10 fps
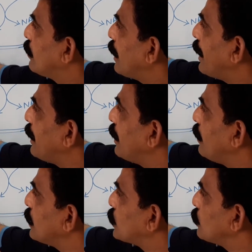
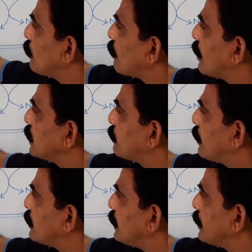NADH2
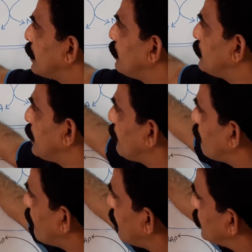transfers its reducing
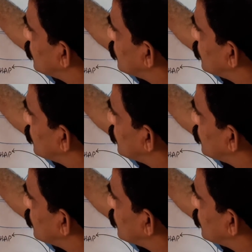equivalents